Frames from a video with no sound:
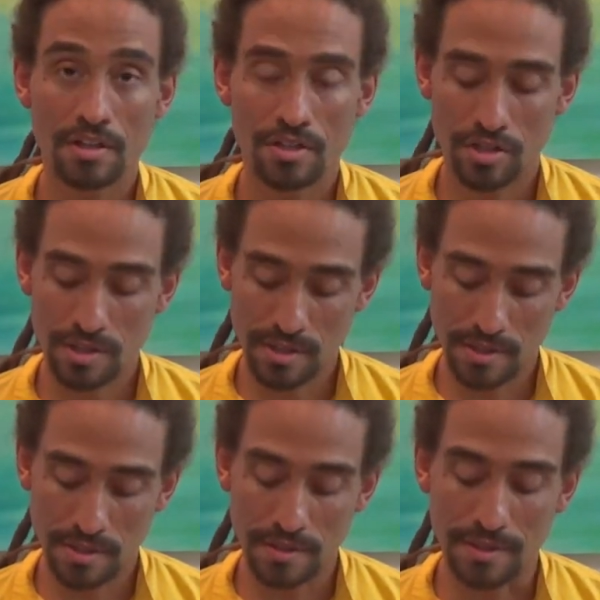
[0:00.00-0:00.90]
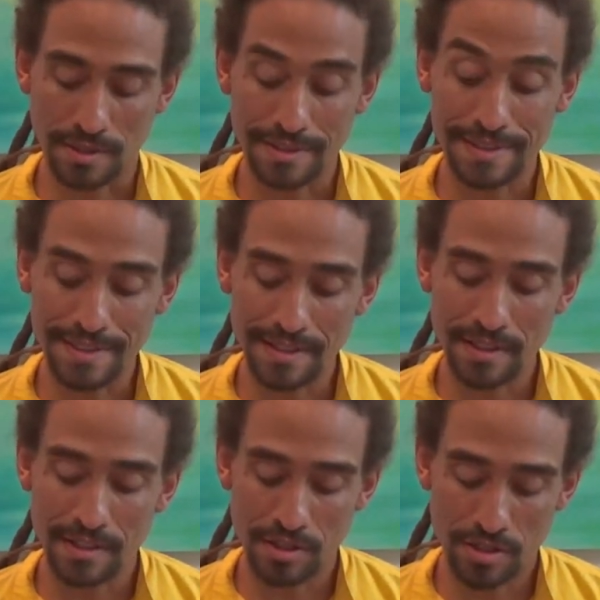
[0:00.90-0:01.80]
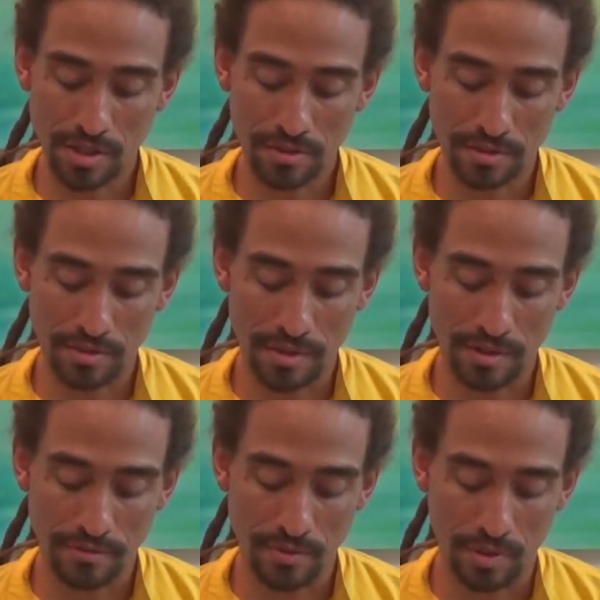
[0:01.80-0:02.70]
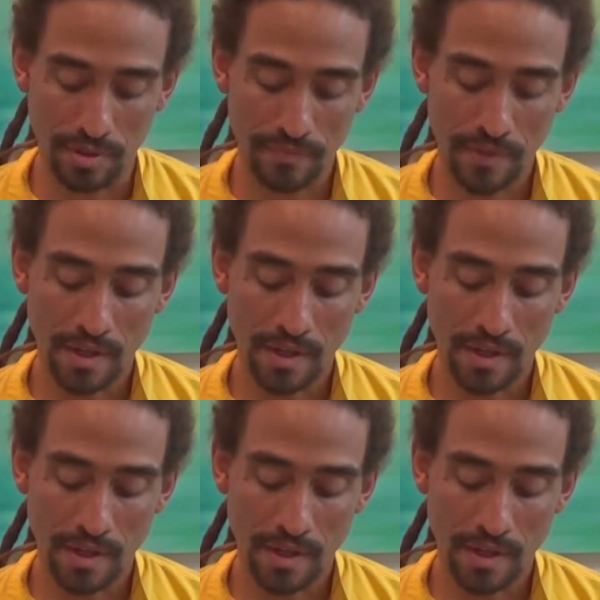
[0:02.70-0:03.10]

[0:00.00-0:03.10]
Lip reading: Seek shelter, therefore,